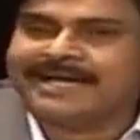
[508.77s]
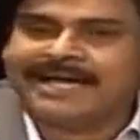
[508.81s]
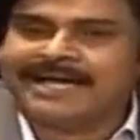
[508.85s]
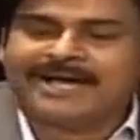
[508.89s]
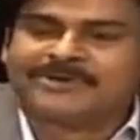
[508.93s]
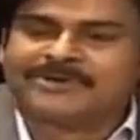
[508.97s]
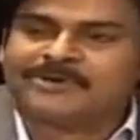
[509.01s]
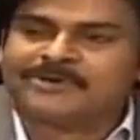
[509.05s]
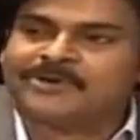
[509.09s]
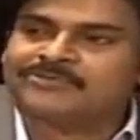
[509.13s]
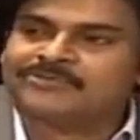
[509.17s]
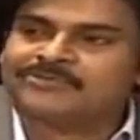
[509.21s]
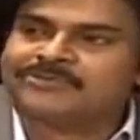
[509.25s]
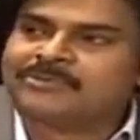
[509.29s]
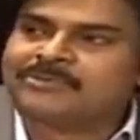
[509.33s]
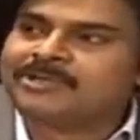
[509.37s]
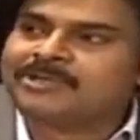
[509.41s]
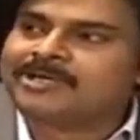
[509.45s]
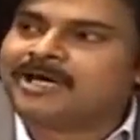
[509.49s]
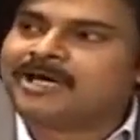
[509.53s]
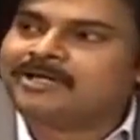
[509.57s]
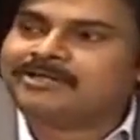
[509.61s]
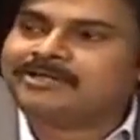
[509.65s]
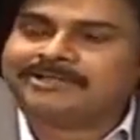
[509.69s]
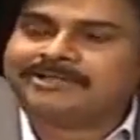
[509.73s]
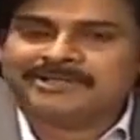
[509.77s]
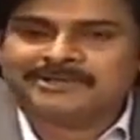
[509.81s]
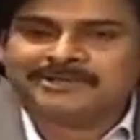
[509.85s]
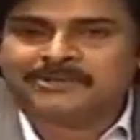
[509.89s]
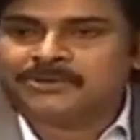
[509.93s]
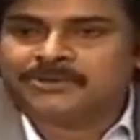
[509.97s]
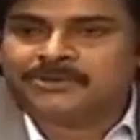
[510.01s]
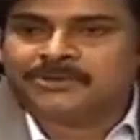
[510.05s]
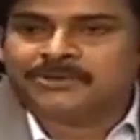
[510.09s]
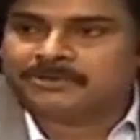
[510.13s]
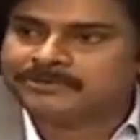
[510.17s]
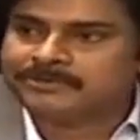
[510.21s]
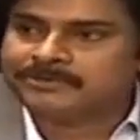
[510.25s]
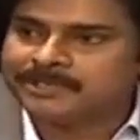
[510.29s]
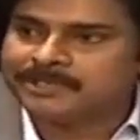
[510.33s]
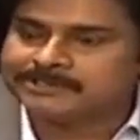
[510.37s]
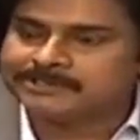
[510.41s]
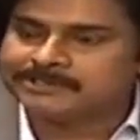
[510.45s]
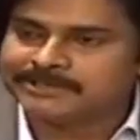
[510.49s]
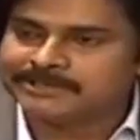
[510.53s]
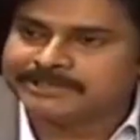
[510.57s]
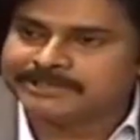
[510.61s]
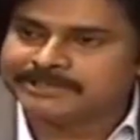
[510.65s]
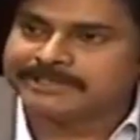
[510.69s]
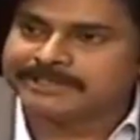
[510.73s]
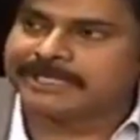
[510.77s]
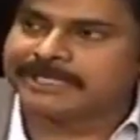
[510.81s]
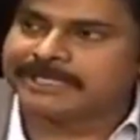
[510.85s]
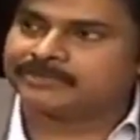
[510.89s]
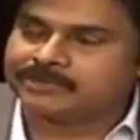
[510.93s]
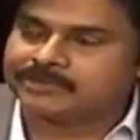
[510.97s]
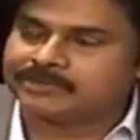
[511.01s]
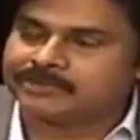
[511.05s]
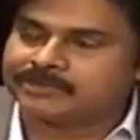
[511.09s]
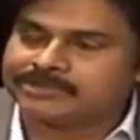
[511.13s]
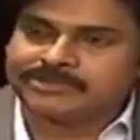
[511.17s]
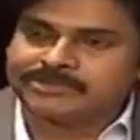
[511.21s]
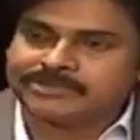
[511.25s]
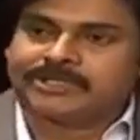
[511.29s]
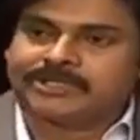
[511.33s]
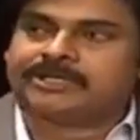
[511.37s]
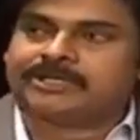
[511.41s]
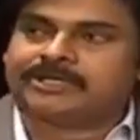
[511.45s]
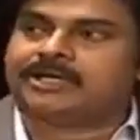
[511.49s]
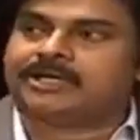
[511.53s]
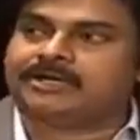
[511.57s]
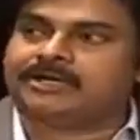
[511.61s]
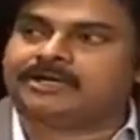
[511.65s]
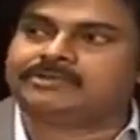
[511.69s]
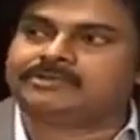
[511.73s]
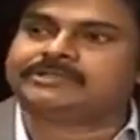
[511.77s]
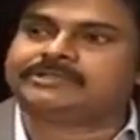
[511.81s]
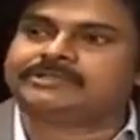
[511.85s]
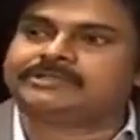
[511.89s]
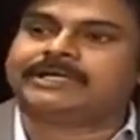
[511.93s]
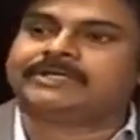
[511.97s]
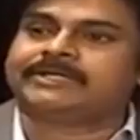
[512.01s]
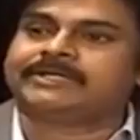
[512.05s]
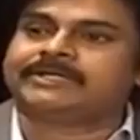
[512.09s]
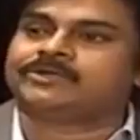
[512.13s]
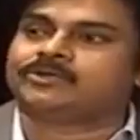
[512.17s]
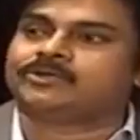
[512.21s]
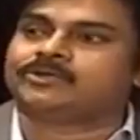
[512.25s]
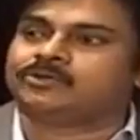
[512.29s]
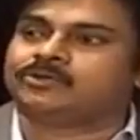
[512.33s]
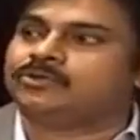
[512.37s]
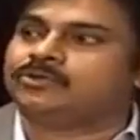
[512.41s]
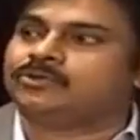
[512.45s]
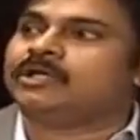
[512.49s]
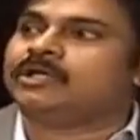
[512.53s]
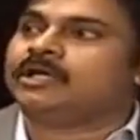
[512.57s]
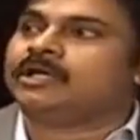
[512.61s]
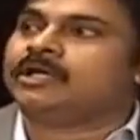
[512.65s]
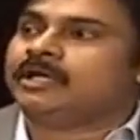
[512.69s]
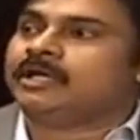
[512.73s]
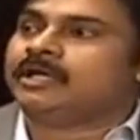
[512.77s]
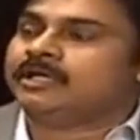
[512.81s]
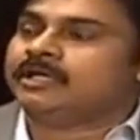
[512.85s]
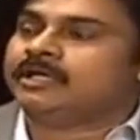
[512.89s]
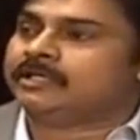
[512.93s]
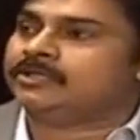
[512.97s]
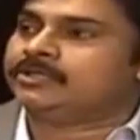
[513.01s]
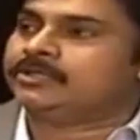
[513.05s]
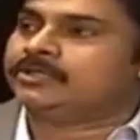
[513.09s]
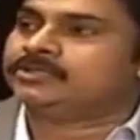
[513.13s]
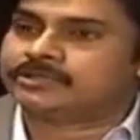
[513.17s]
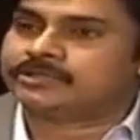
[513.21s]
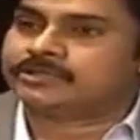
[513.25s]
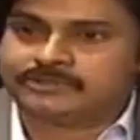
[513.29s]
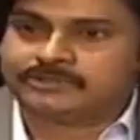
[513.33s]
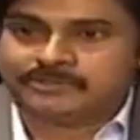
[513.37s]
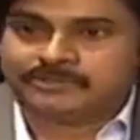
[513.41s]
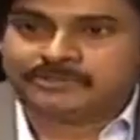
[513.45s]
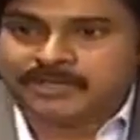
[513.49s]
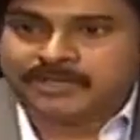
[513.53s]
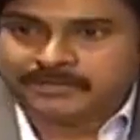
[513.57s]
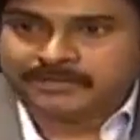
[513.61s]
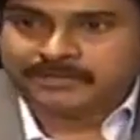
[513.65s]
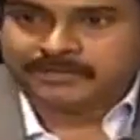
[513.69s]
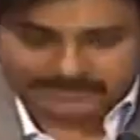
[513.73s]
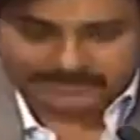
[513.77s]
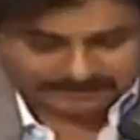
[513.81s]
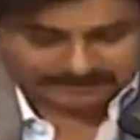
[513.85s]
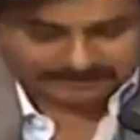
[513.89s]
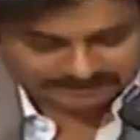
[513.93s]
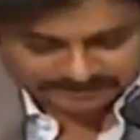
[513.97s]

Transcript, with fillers: I go from a corner and go, and secretly, like first shot, I always I get into in a discreet manner.